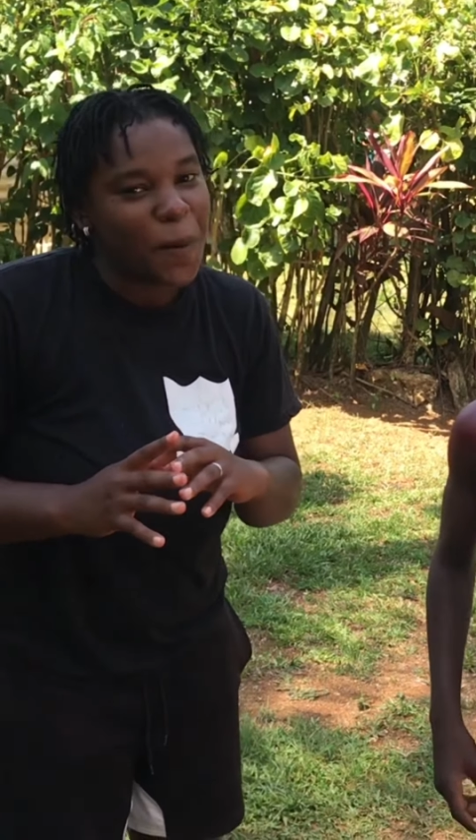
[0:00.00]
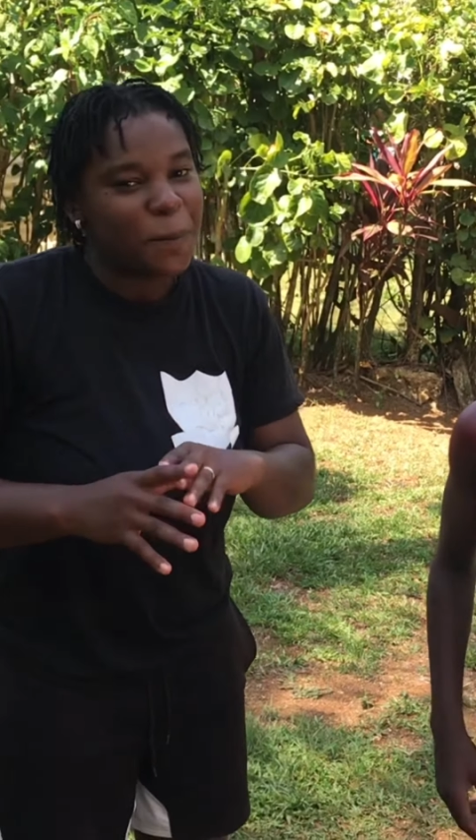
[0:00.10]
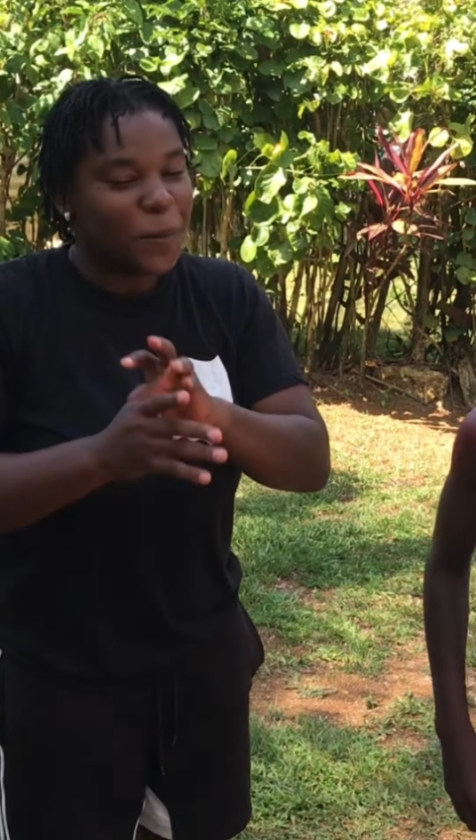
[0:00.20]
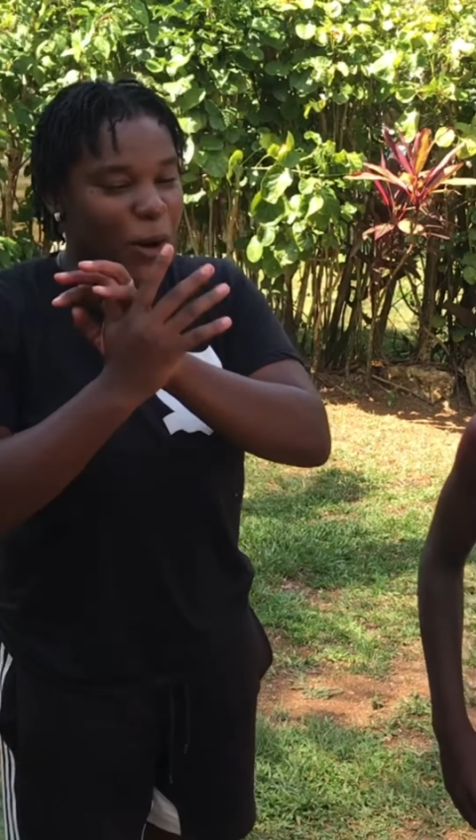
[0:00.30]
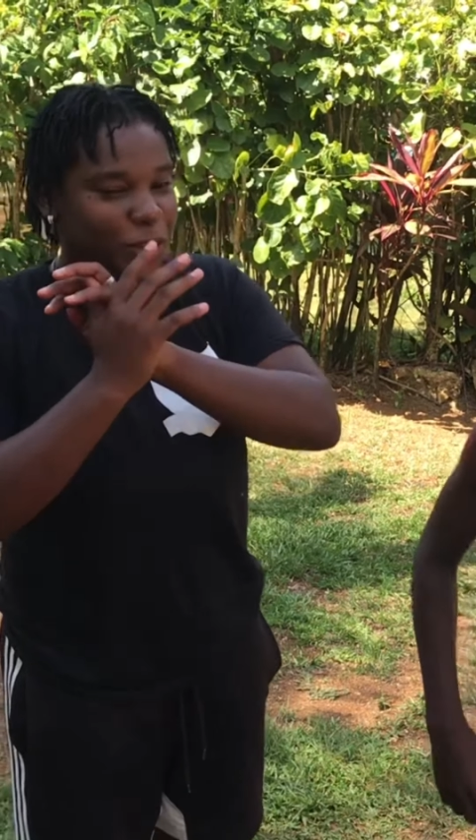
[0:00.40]

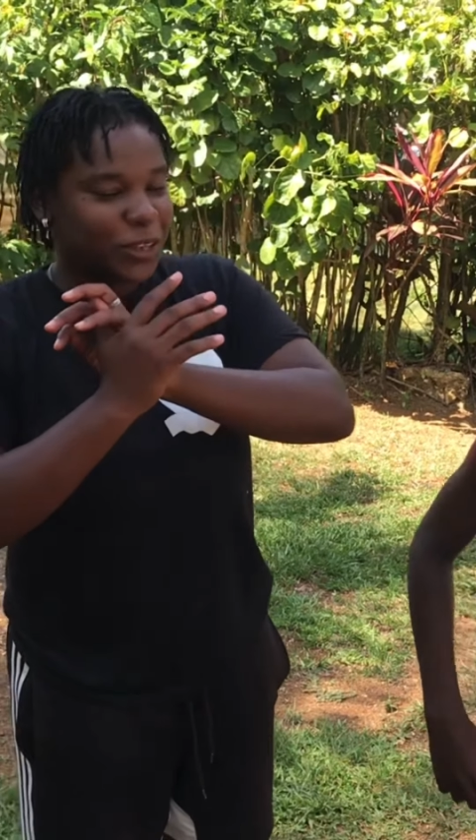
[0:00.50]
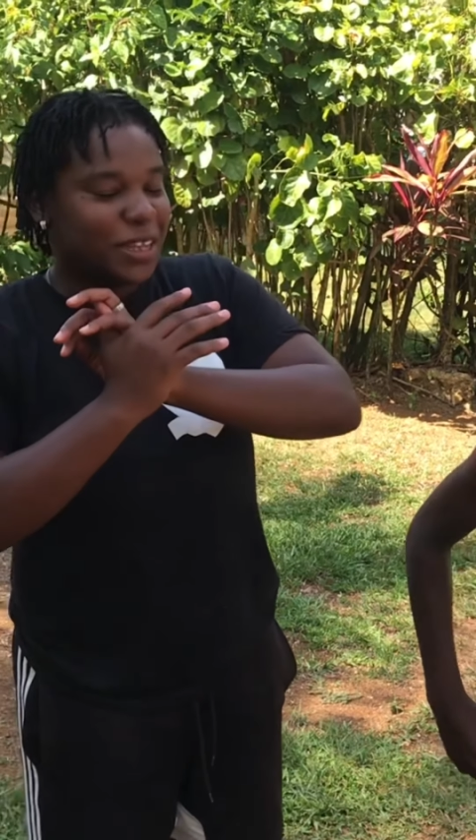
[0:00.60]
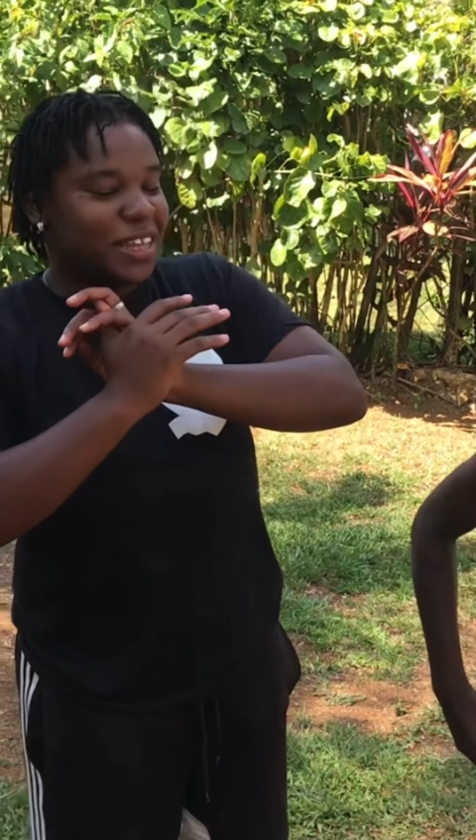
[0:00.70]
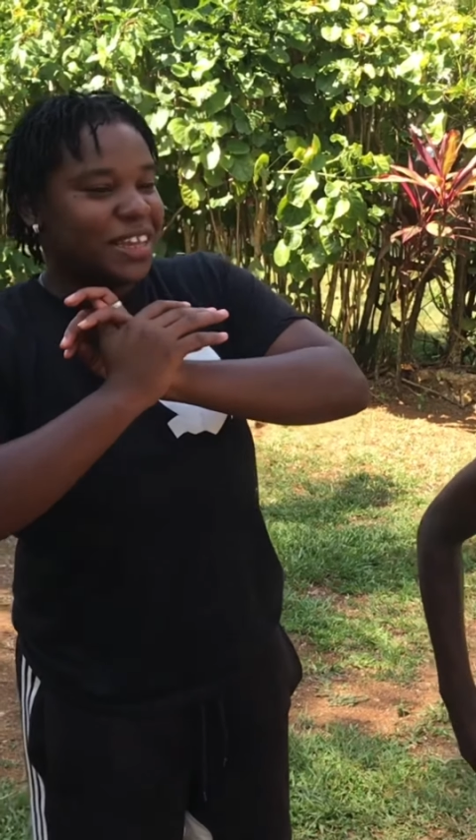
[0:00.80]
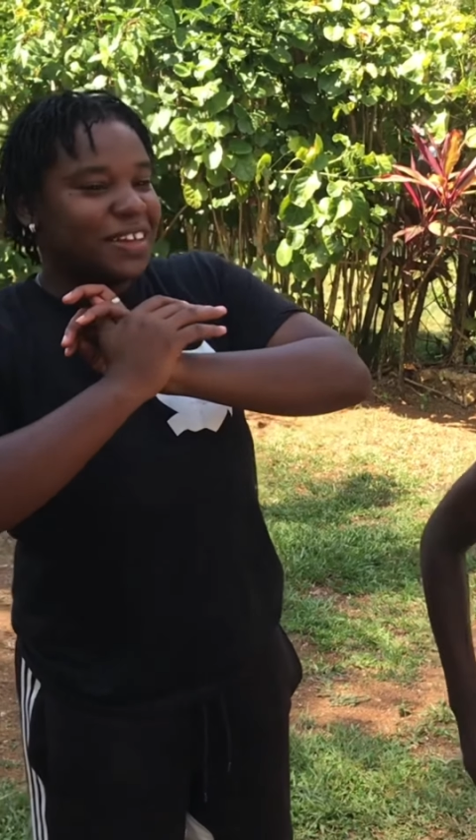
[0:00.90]
But
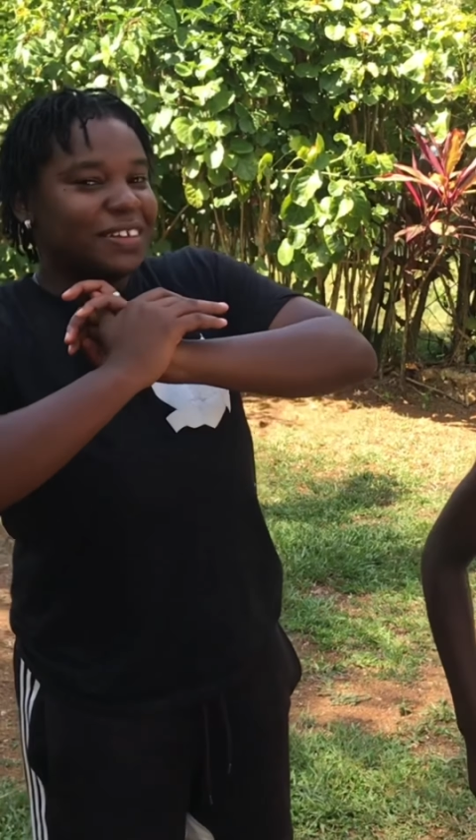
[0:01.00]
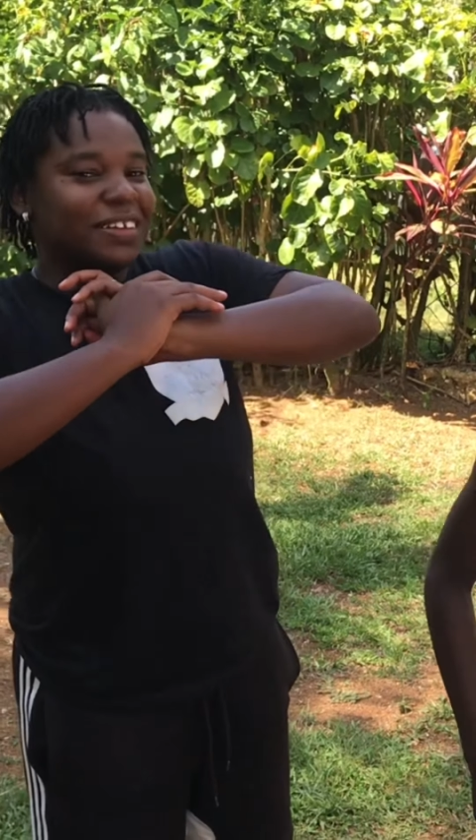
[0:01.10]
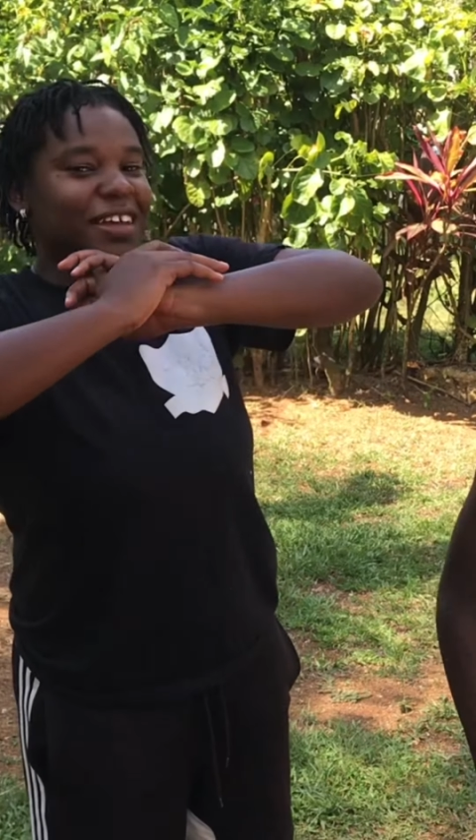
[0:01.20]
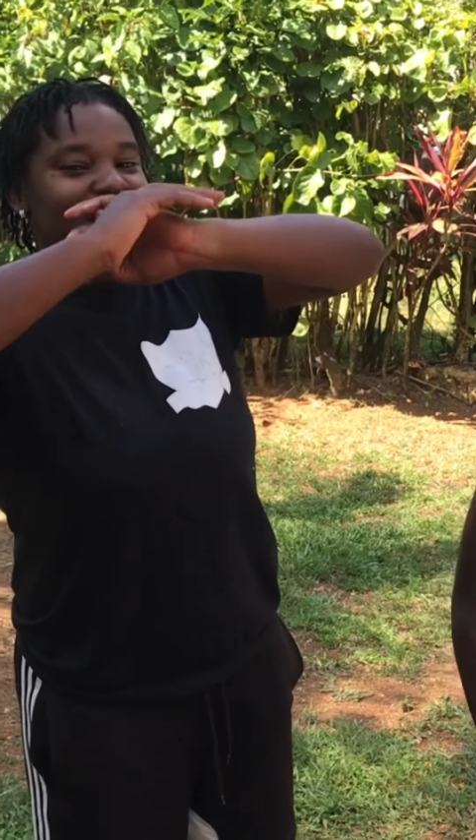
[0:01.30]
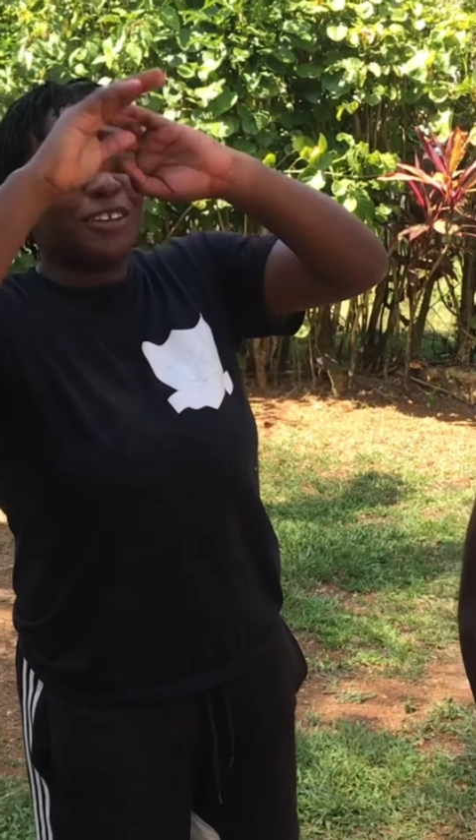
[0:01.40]

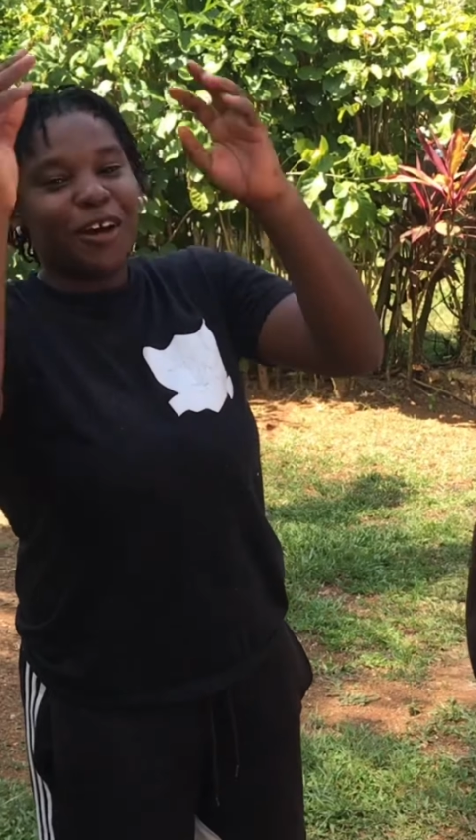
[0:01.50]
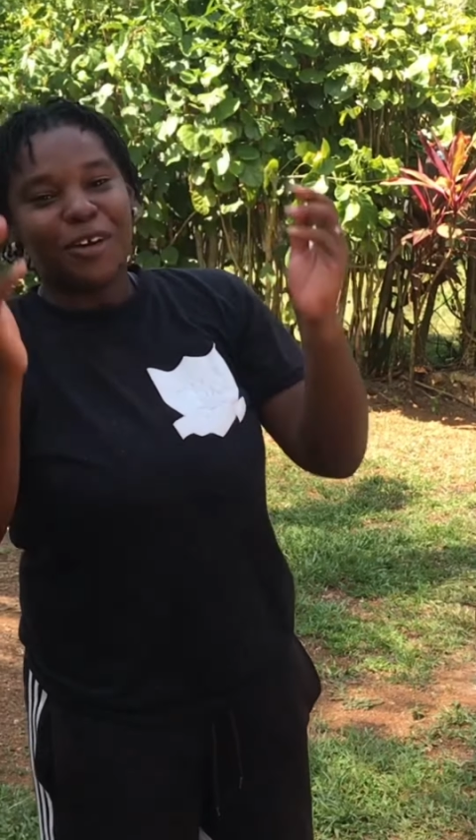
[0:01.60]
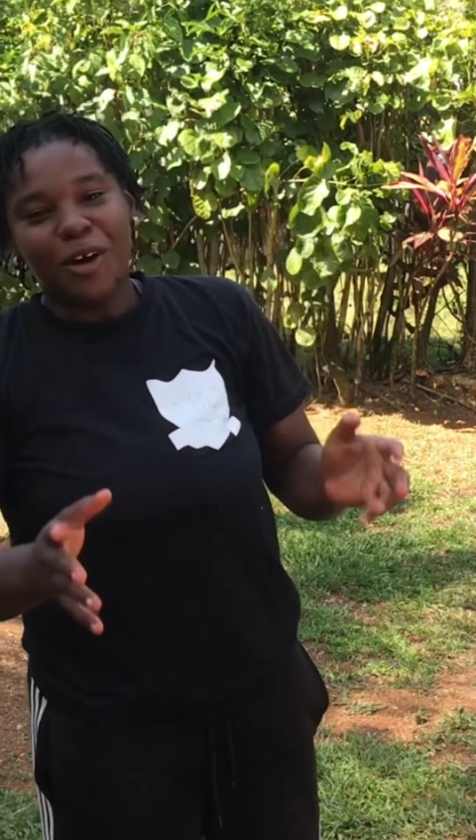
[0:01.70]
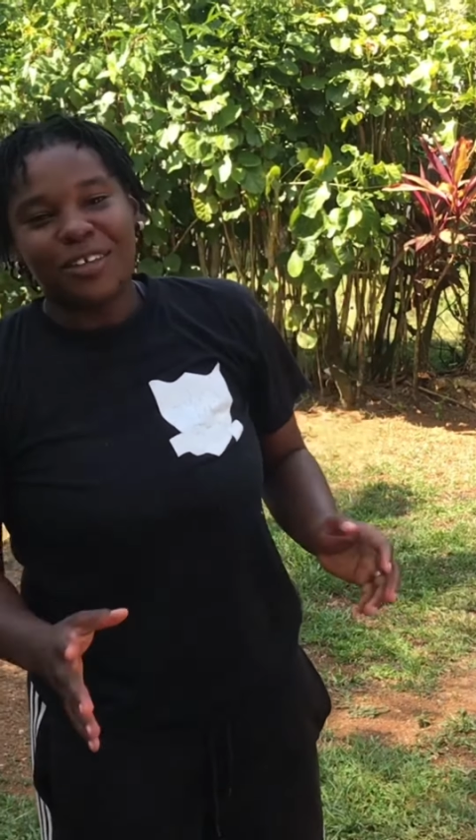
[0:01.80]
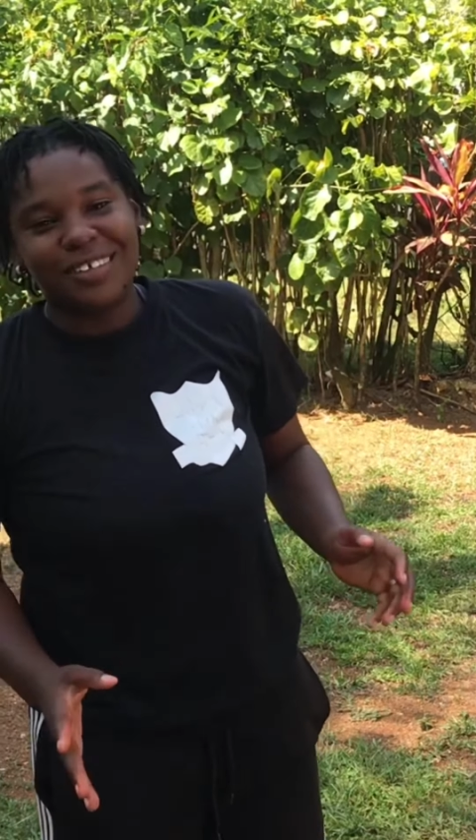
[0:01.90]
it
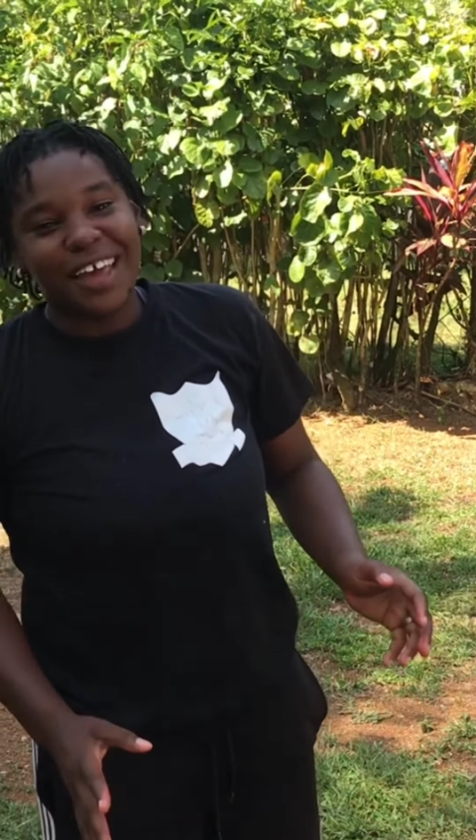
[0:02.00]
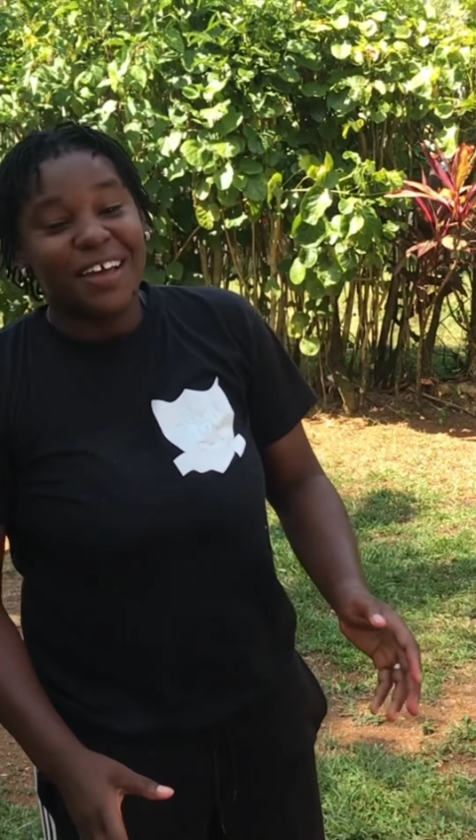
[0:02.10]
turn out say,